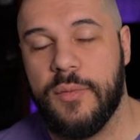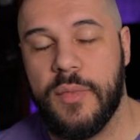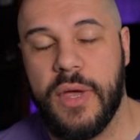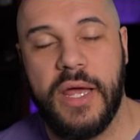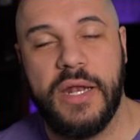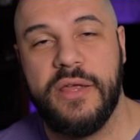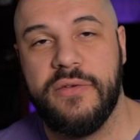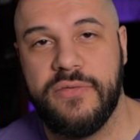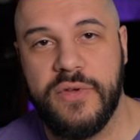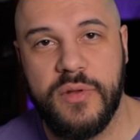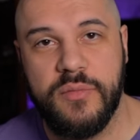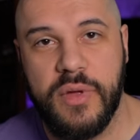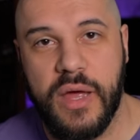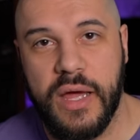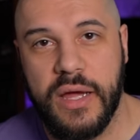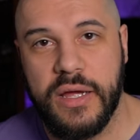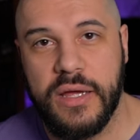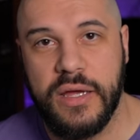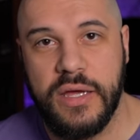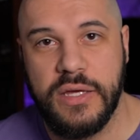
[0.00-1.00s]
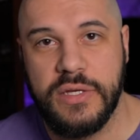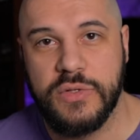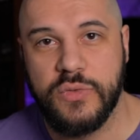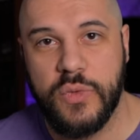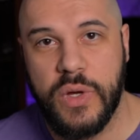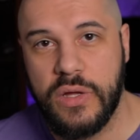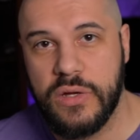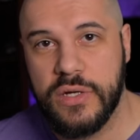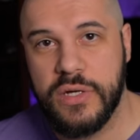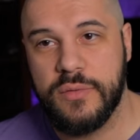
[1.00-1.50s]
Any feedback is
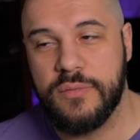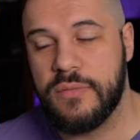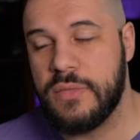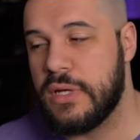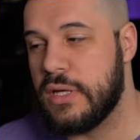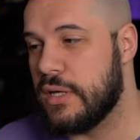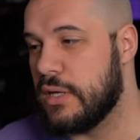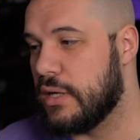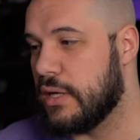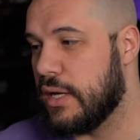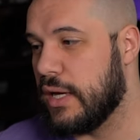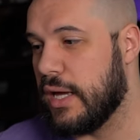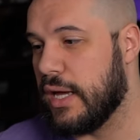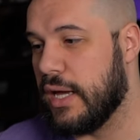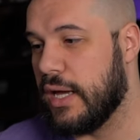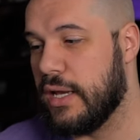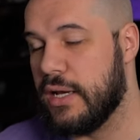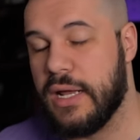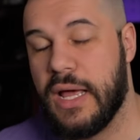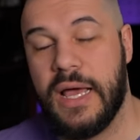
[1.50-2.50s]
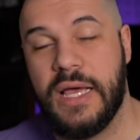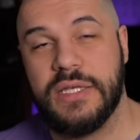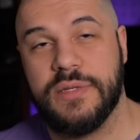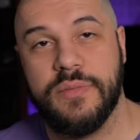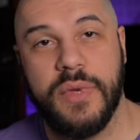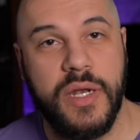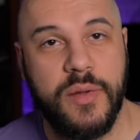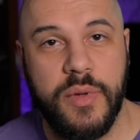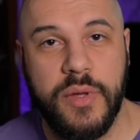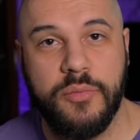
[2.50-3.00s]
welcome. And as
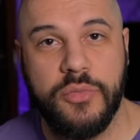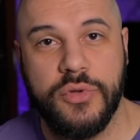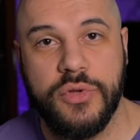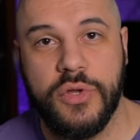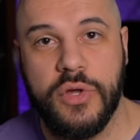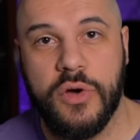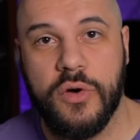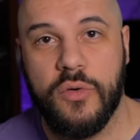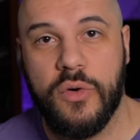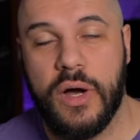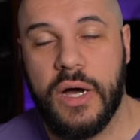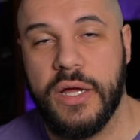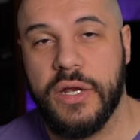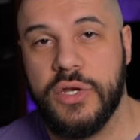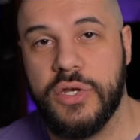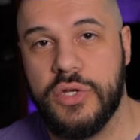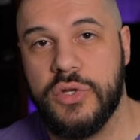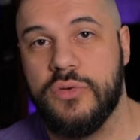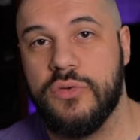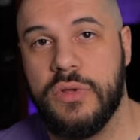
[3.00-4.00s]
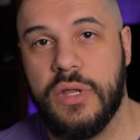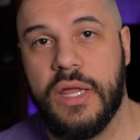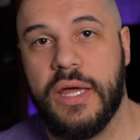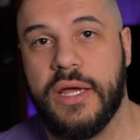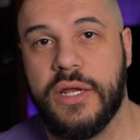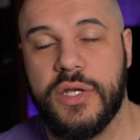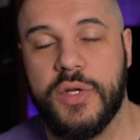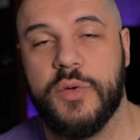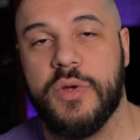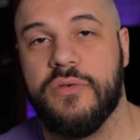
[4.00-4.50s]
many people know, I do
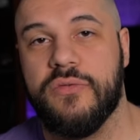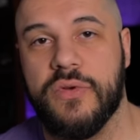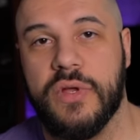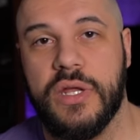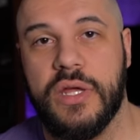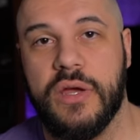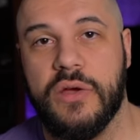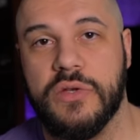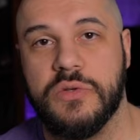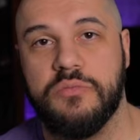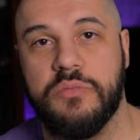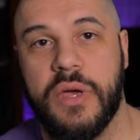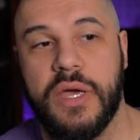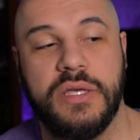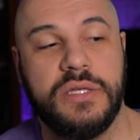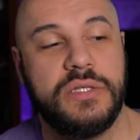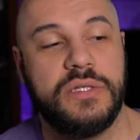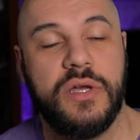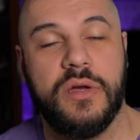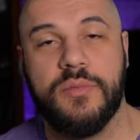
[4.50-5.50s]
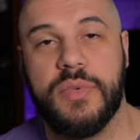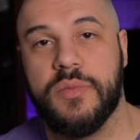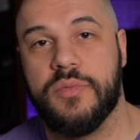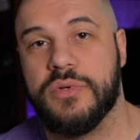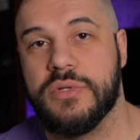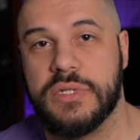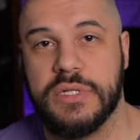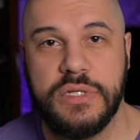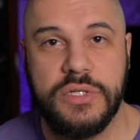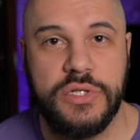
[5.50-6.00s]
like doing videos based on
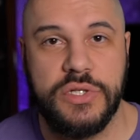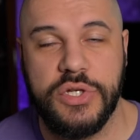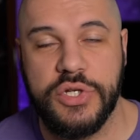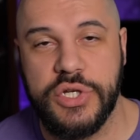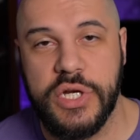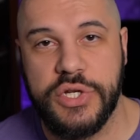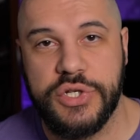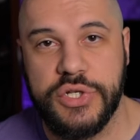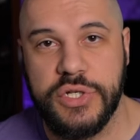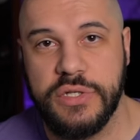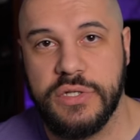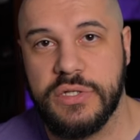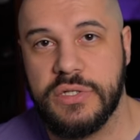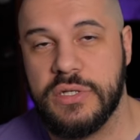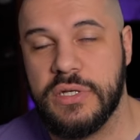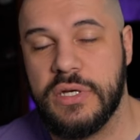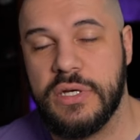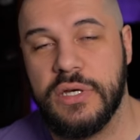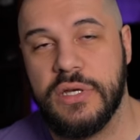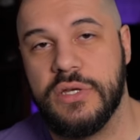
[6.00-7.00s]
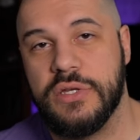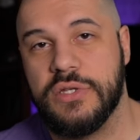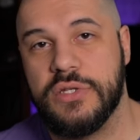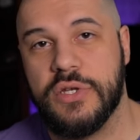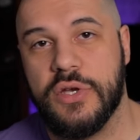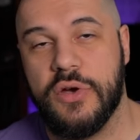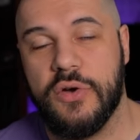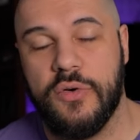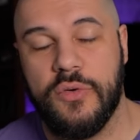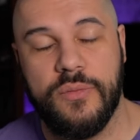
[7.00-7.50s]
people's suggestions,
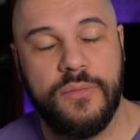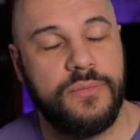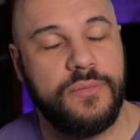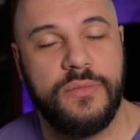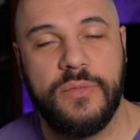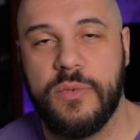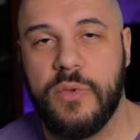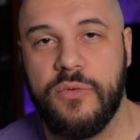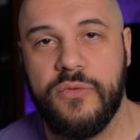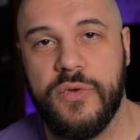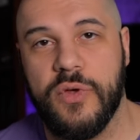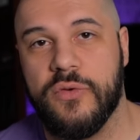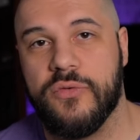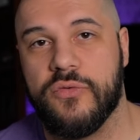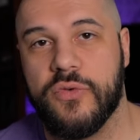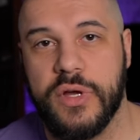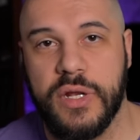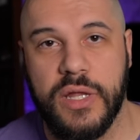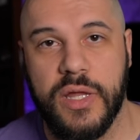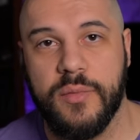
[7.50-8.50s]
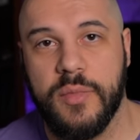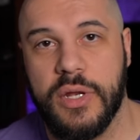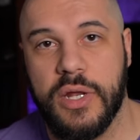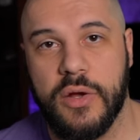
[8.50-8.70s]
so feel free to let me